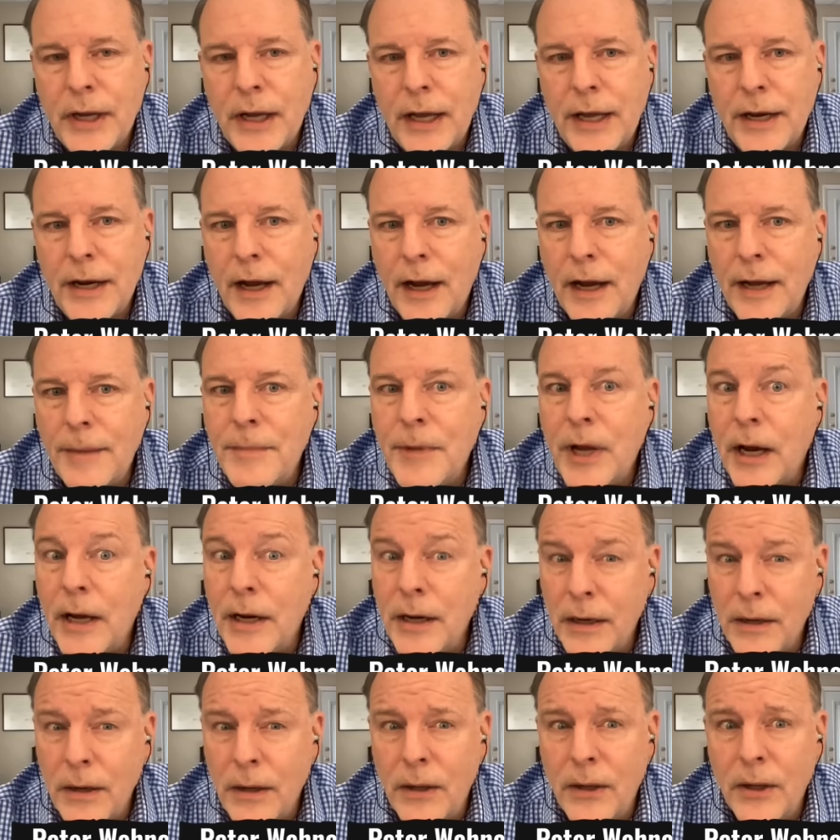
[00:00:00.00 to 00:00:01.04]
And I'm not
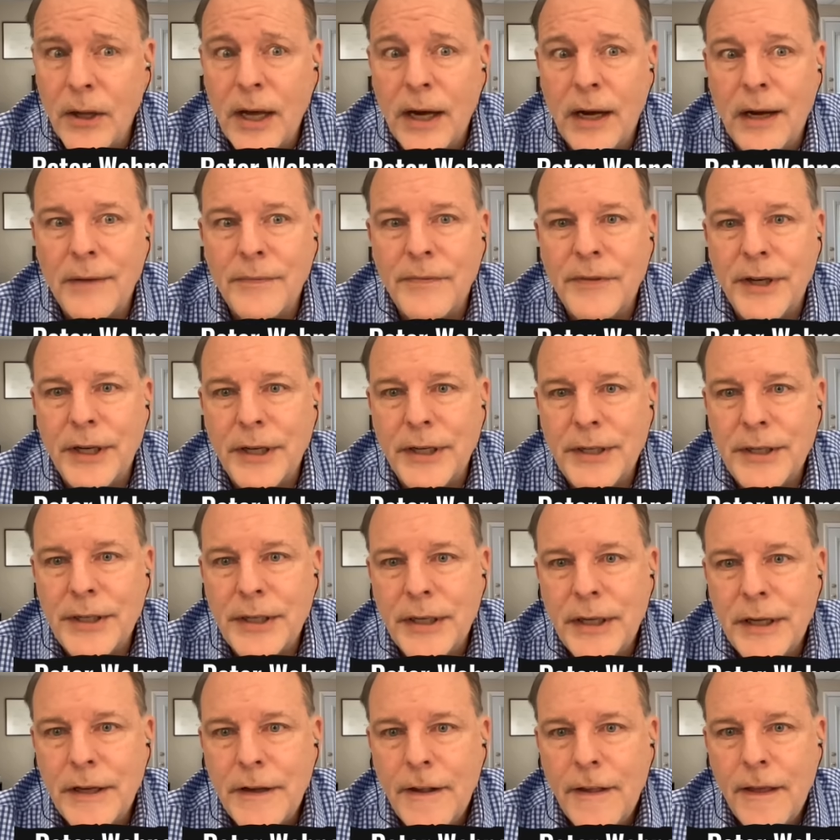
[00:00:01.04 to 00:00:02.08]
at all confident
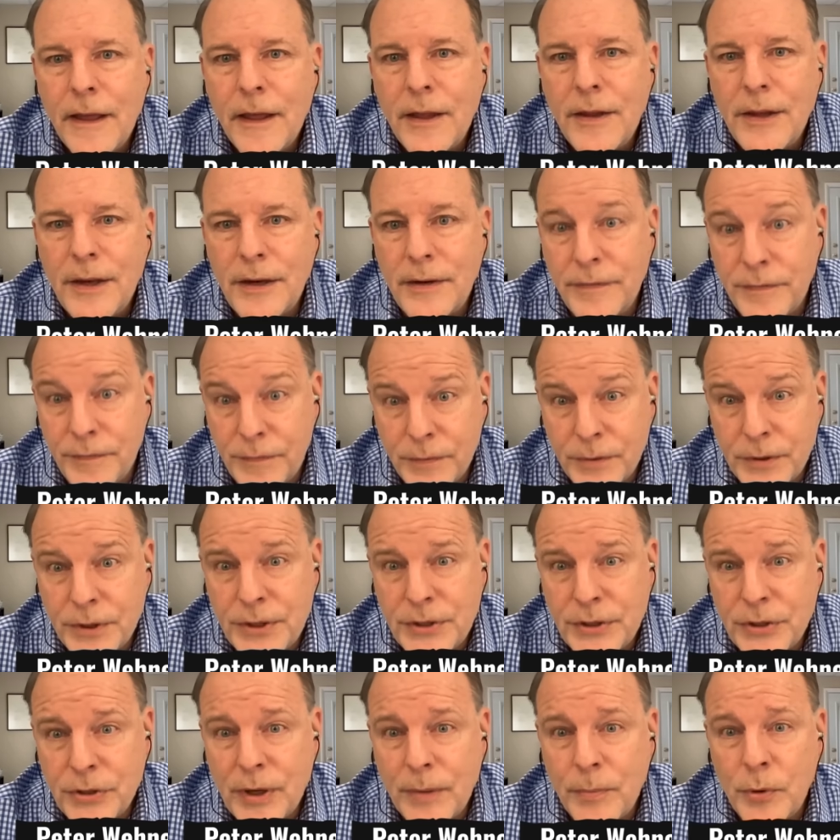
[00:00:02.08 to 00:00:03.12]
that if
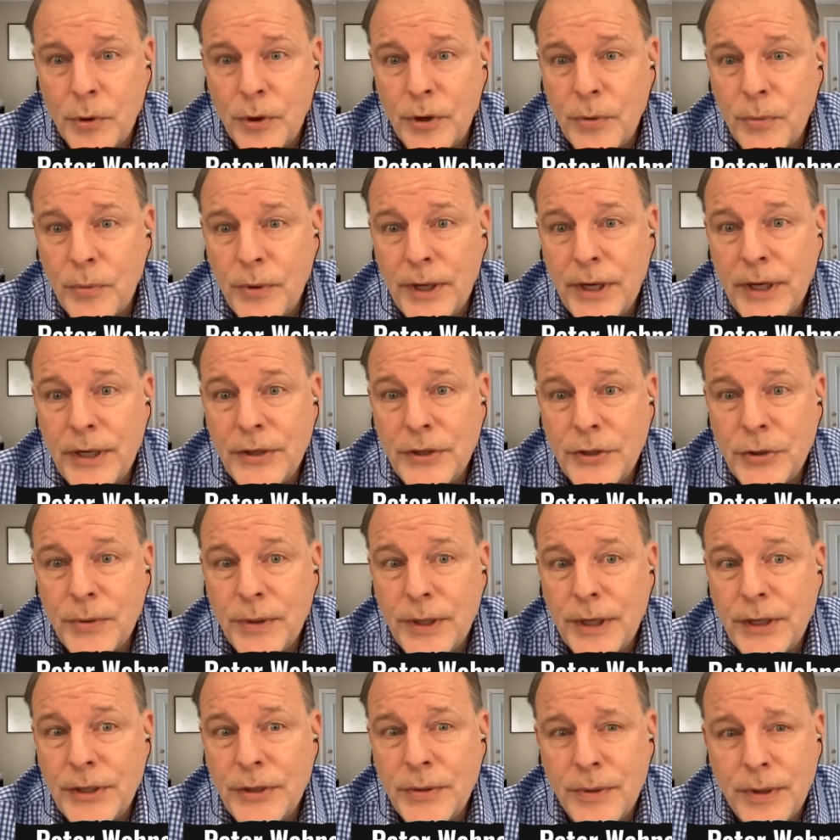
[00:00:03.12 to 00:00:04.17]
Trump were to win in
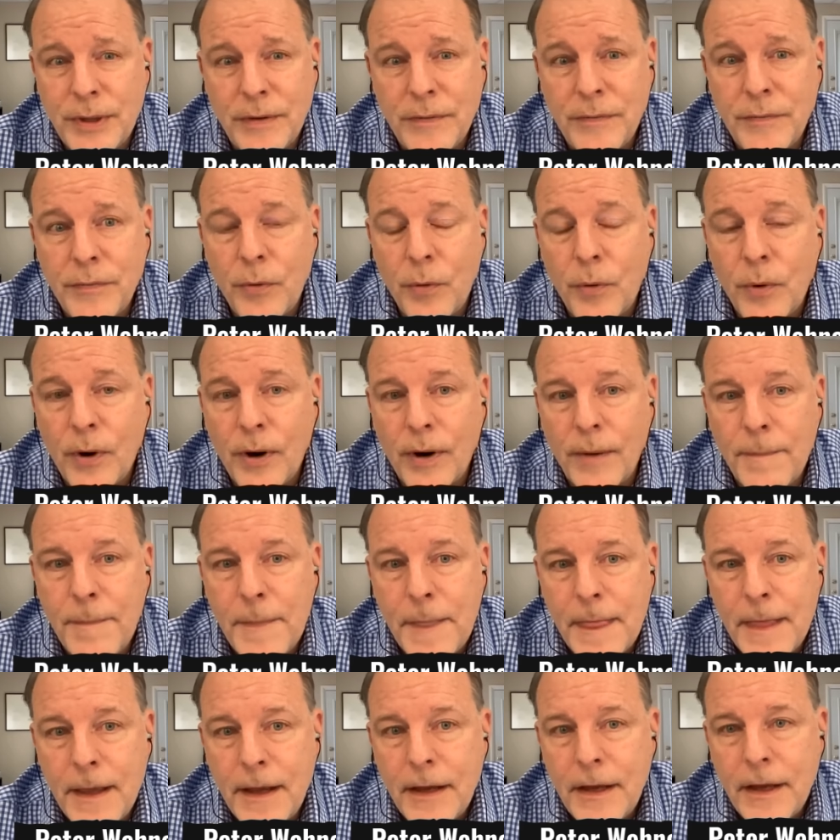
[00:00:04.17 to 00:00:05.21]
2024,
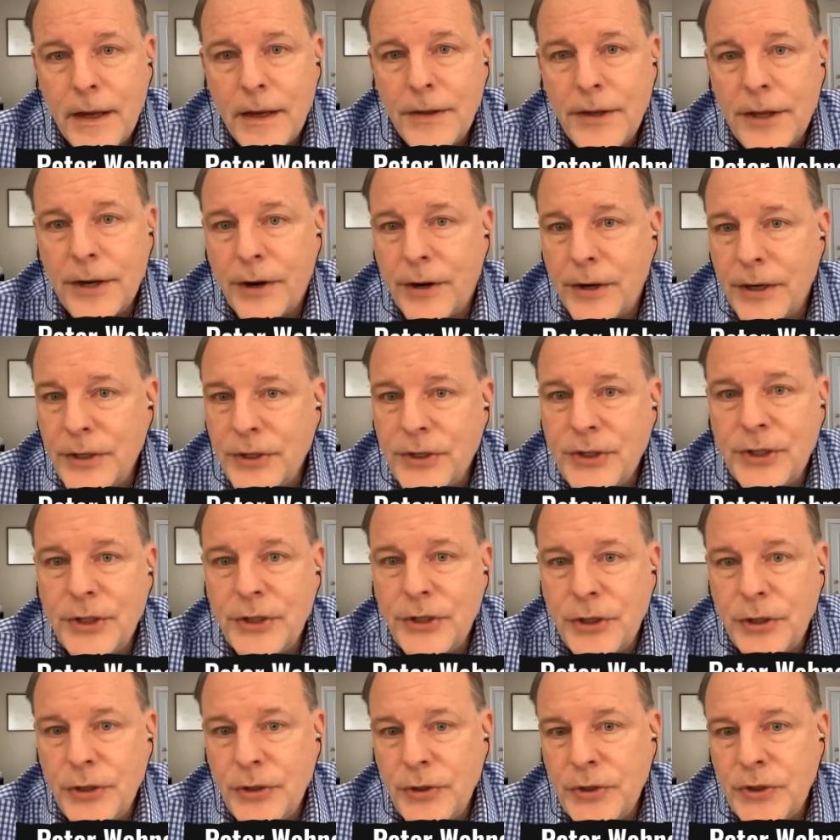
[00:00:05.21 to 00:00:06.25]
that our
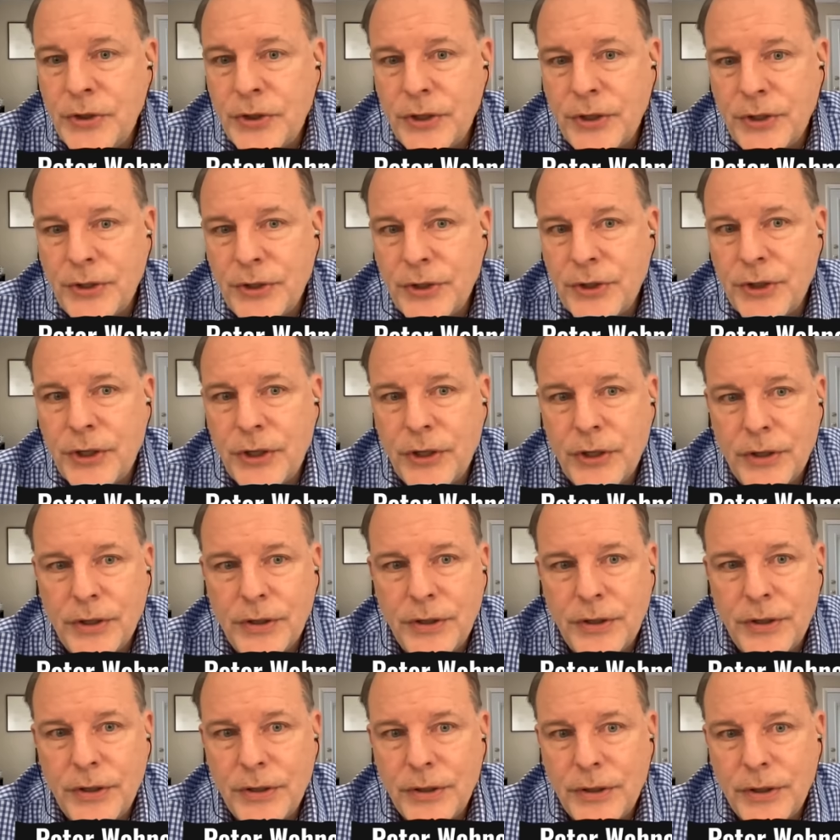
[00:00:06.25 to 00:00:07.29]
institutions
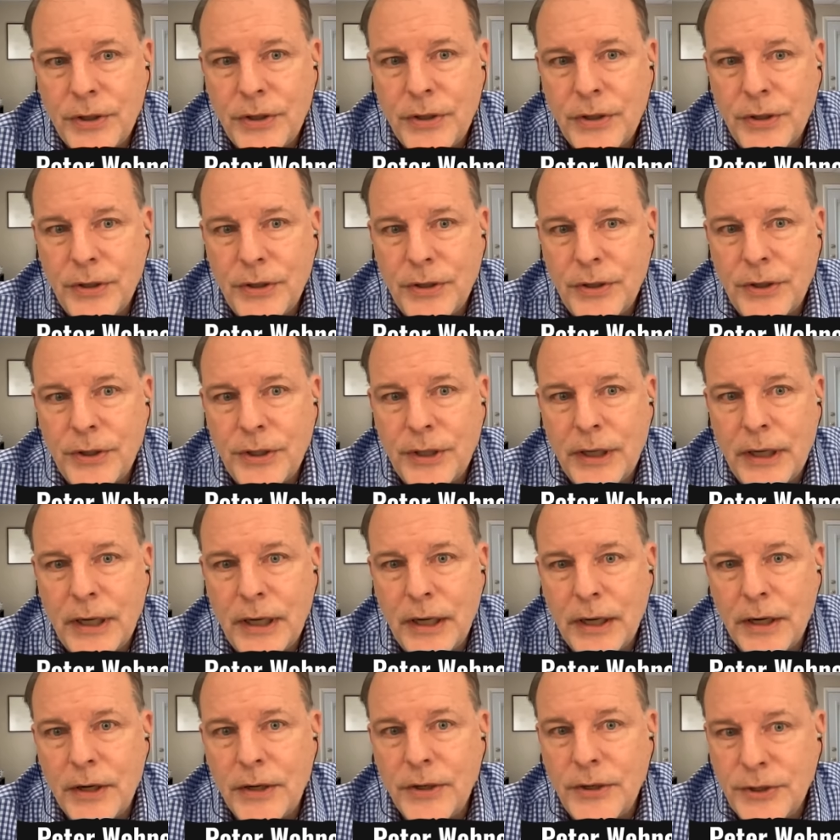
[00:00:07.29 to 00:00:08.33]
could could uh,
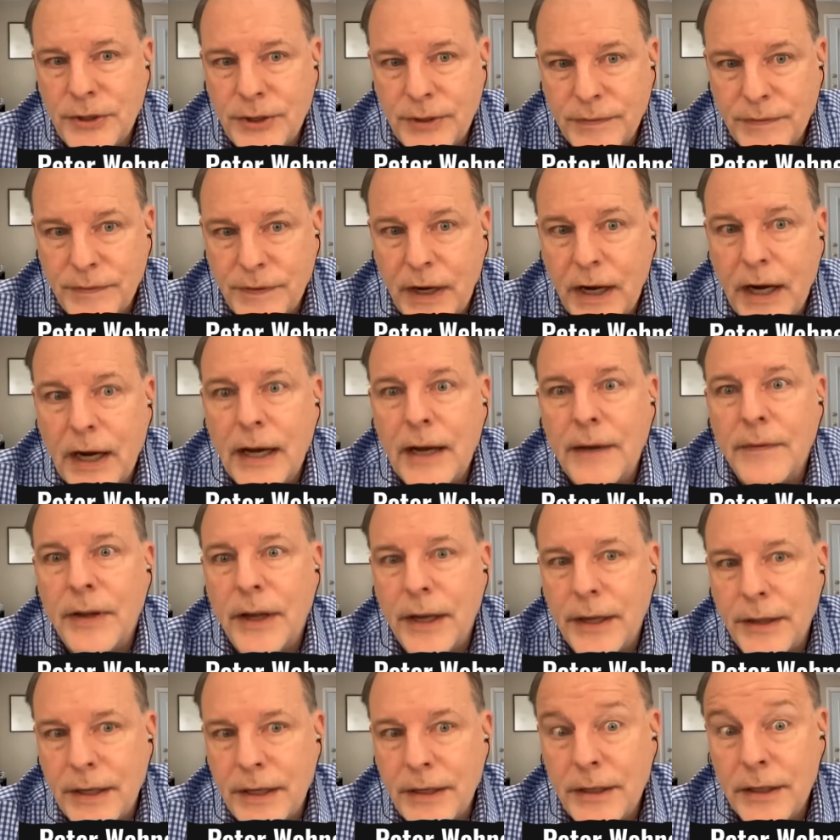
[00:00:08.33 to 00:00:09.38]
could survive
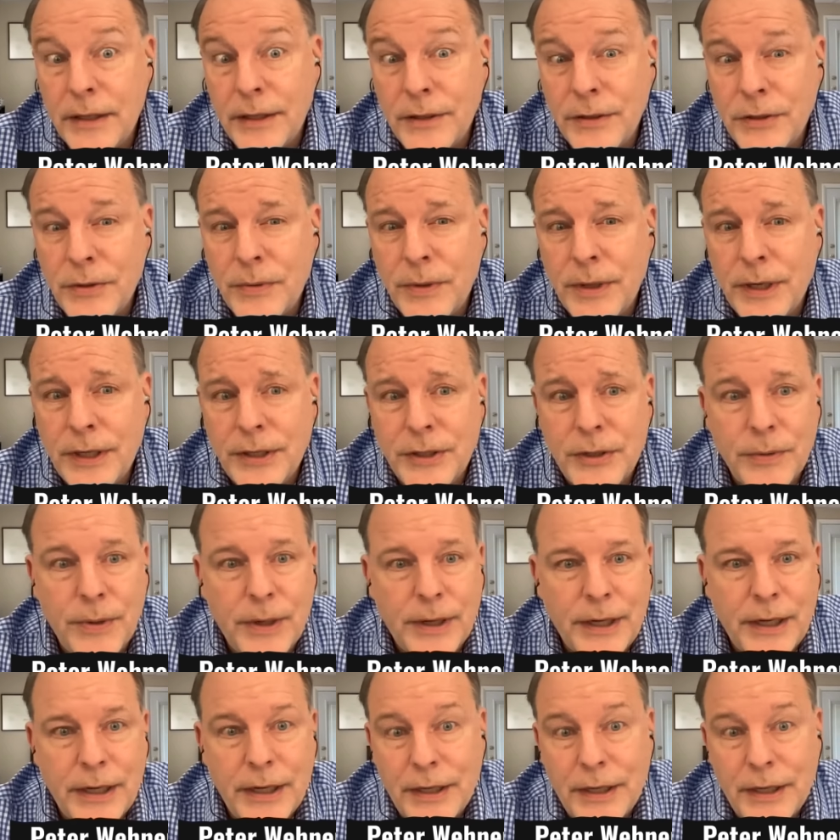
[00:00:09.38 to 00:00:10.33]
like they did in 2020.